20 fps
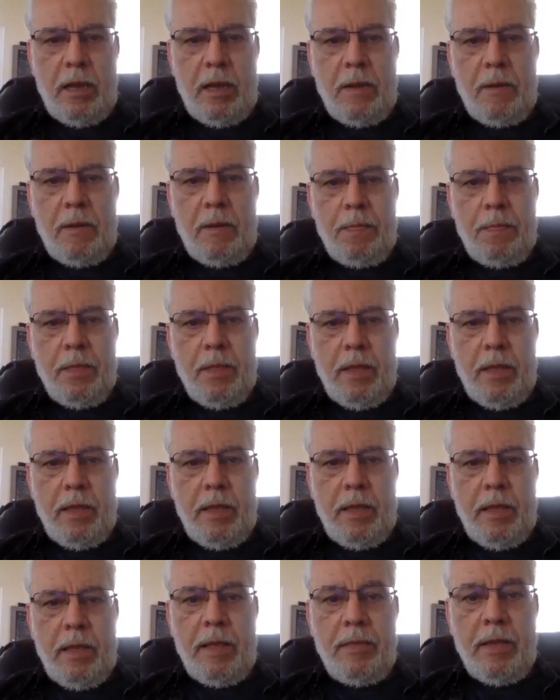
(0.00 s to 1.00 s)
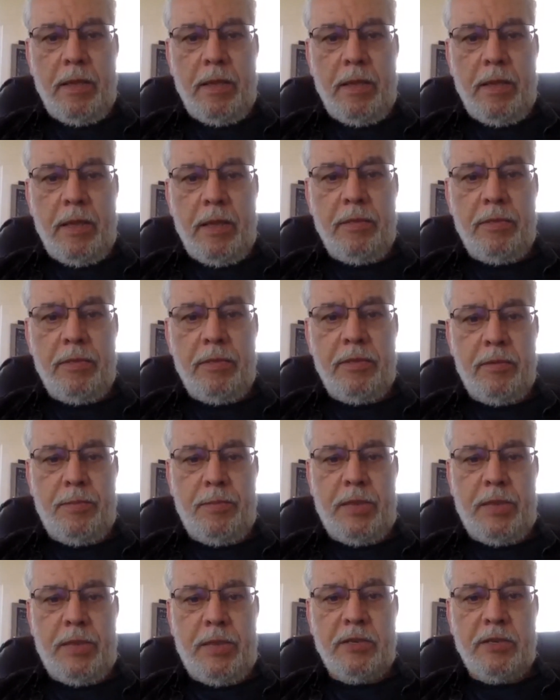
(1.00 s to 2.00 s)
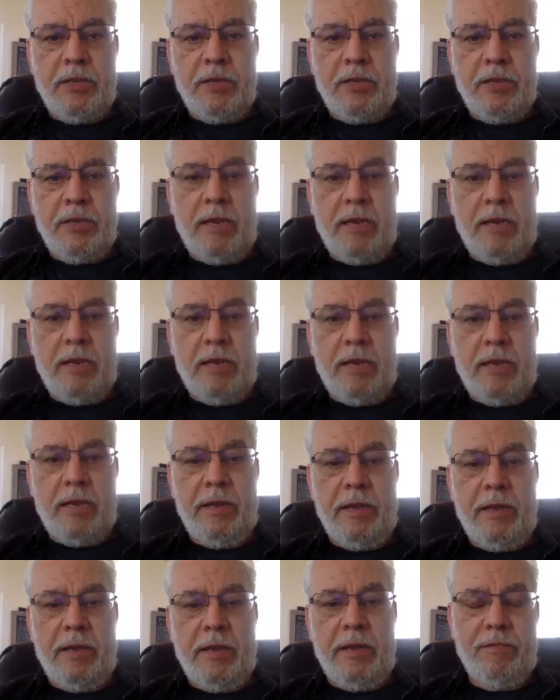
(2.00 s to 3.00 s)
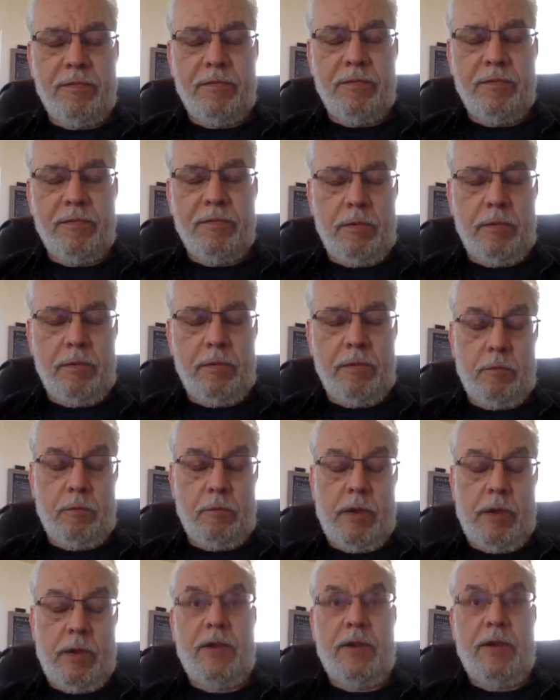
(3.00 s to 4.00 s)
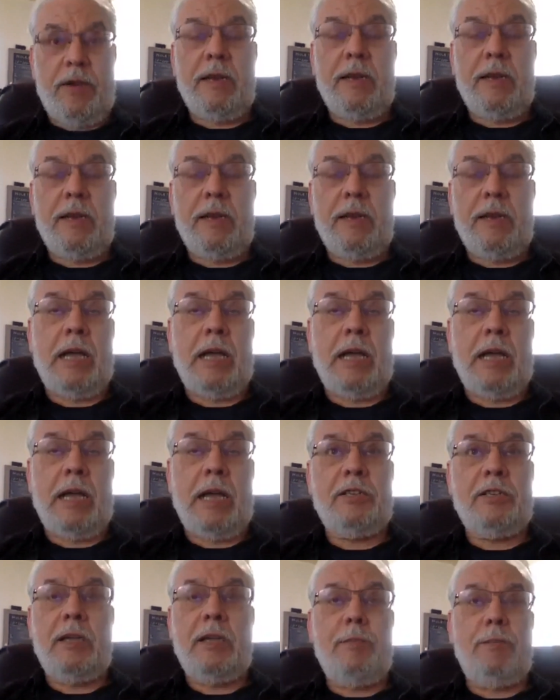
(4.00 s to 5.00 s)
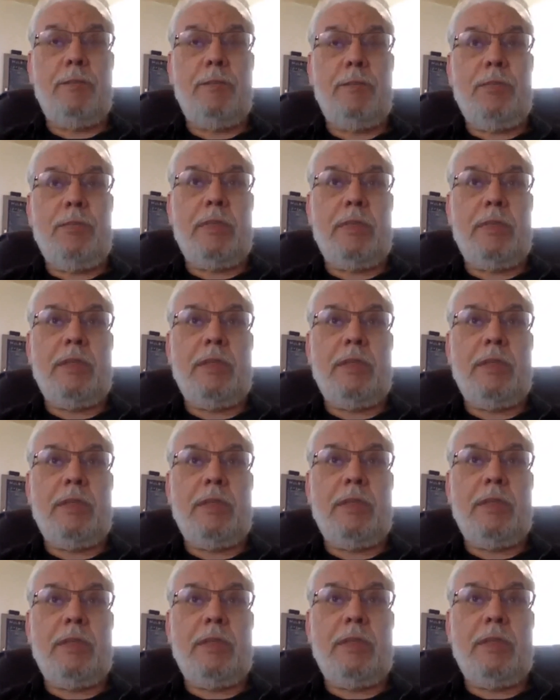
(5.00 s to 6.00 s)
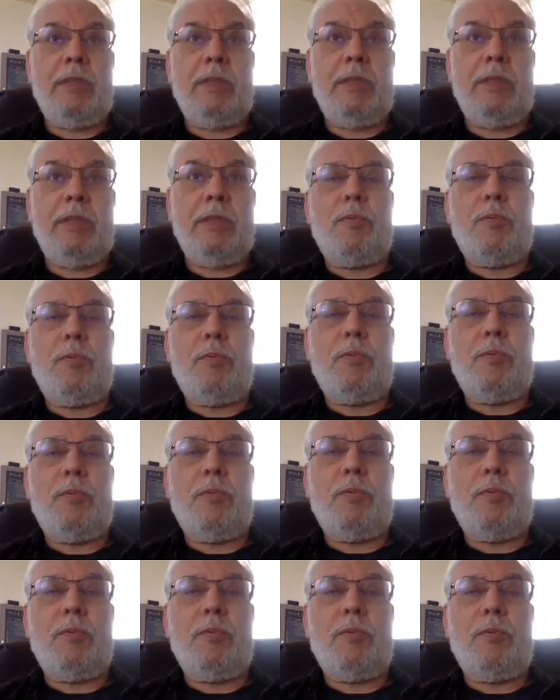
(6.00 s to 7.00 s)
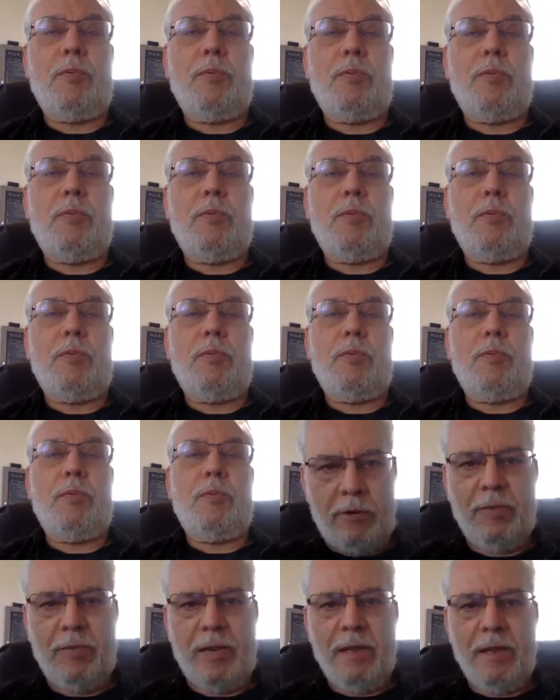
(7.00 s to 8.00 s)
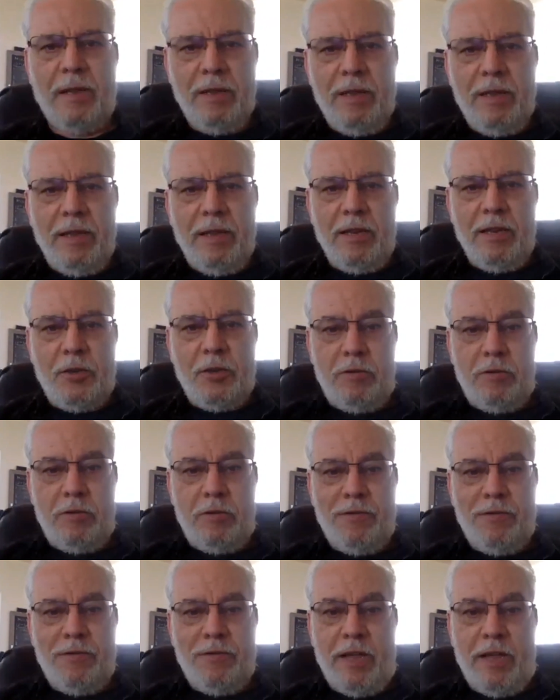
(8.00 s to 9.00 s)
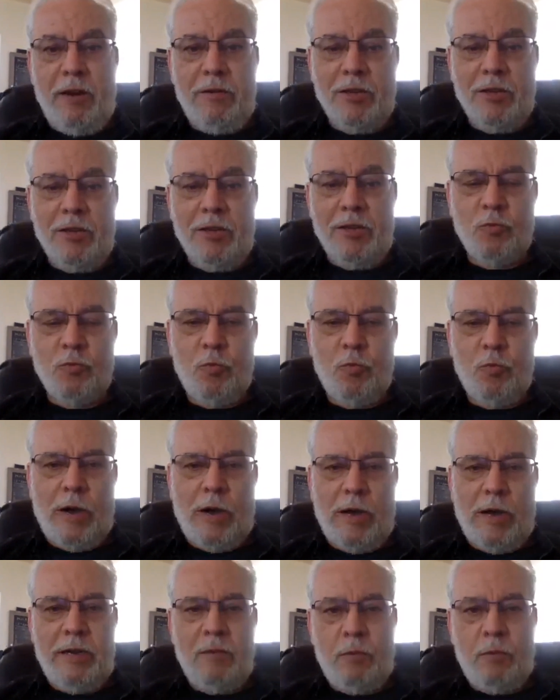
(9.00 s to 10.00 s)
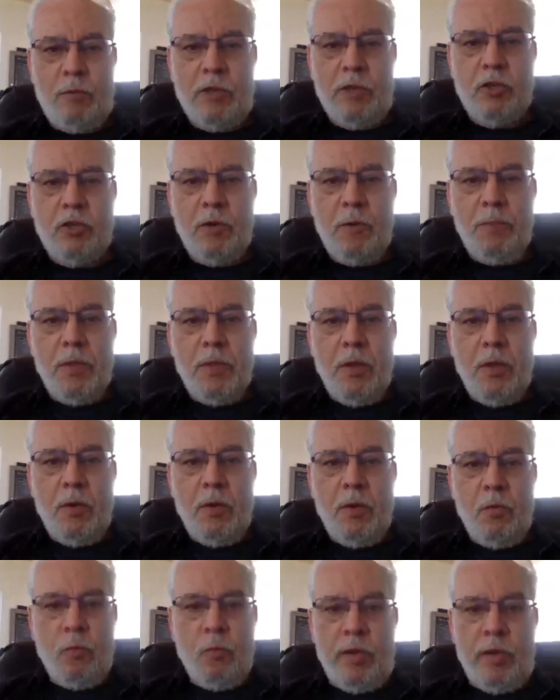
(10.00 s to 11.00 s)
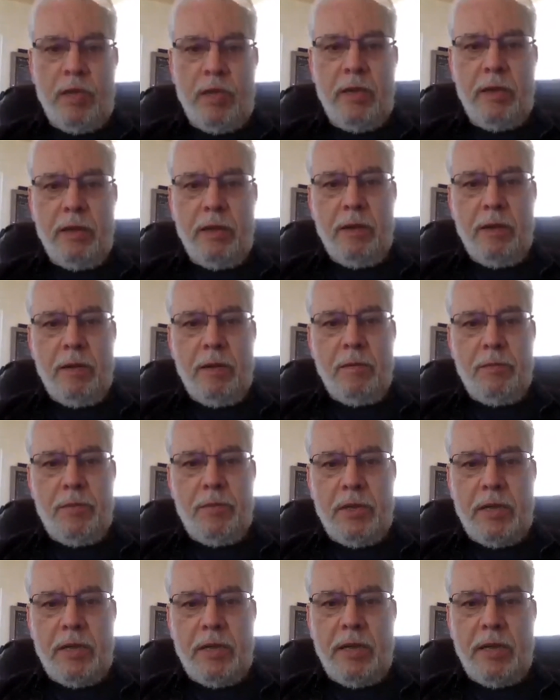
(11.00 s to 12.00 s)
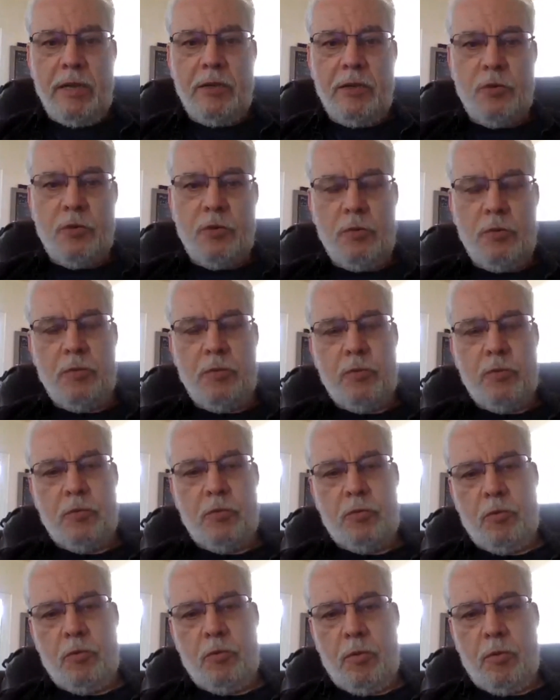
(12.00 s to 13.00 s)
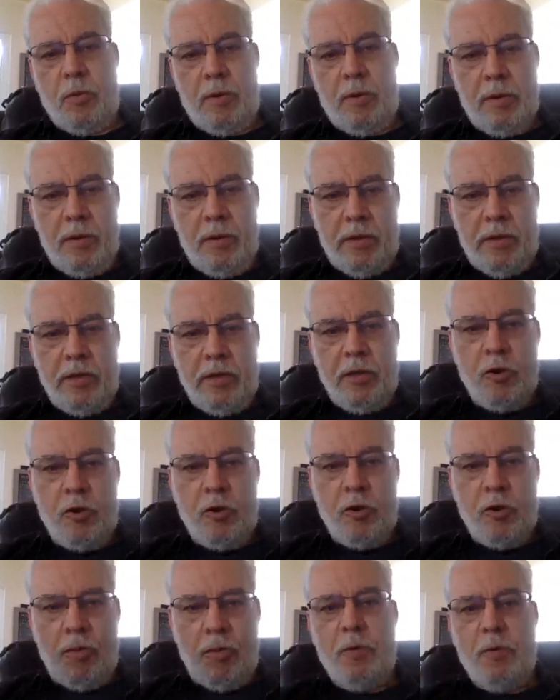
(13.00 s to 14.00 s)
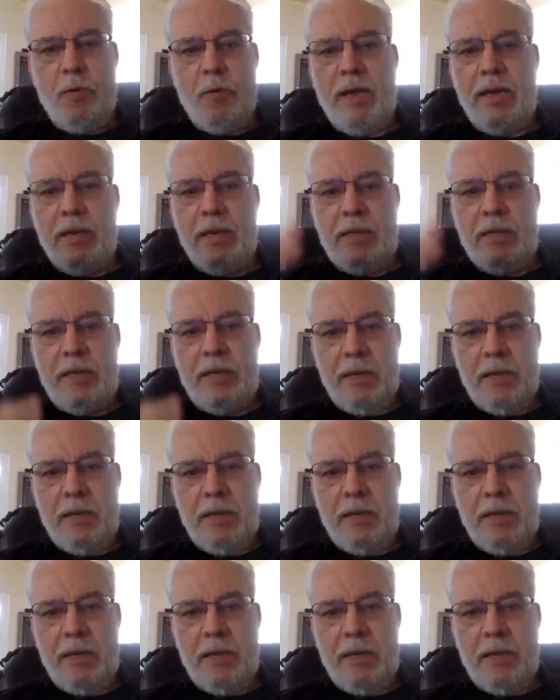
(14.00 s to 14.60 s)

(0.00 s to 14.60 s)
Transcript: and they're basically, quite frankly, I see our branching off in this. I'm totally speculative, but in two different areas. One in which we begin to incorporate